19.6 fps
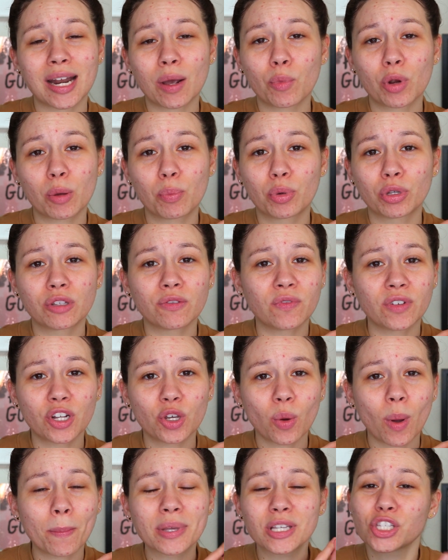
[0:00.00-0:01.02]
I want to put the
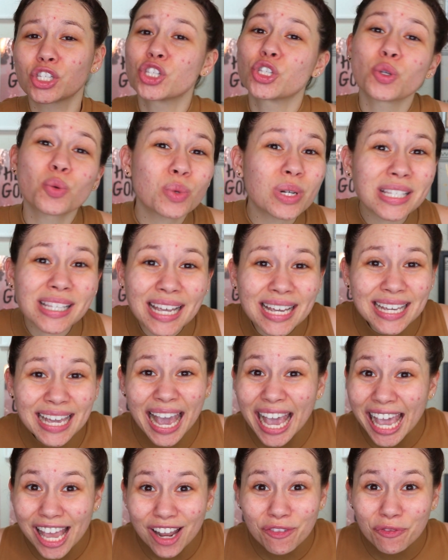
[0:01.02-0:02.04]
video up as soon as I
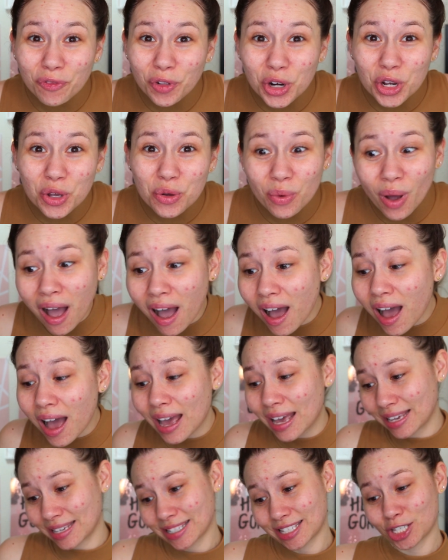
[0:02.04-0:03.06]
can for you guys.